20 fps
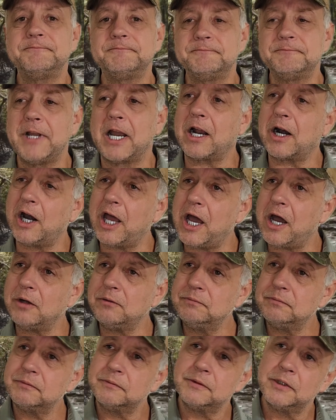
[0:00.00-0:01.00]
That
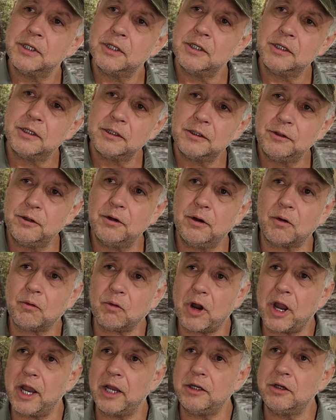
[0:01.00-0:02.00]
cloud, you're going to
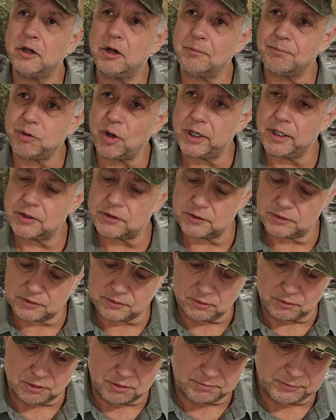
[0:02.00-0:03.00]
rain. You're going to bring us a
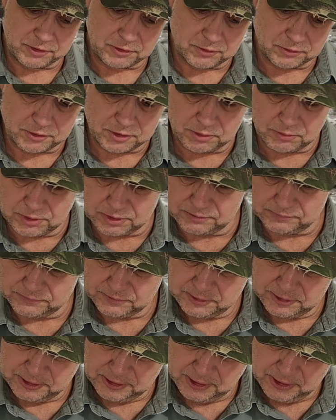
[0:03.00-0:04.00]
storm. You're going to do it.
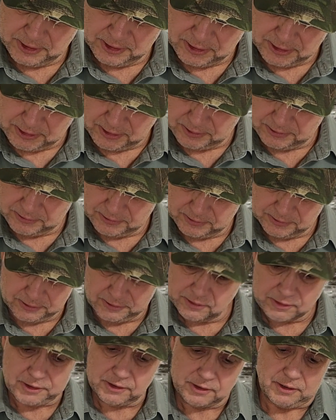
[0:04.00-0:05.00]

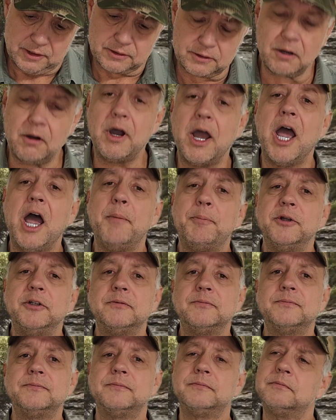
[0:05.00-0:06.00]
It's going to happen.
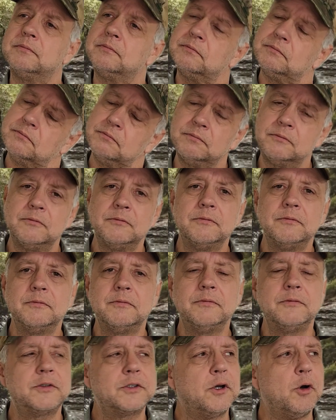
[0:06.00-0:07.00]

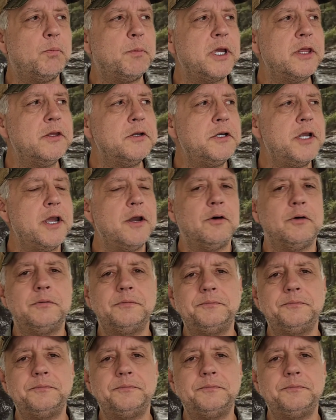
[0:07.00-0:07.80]
going to be the deal.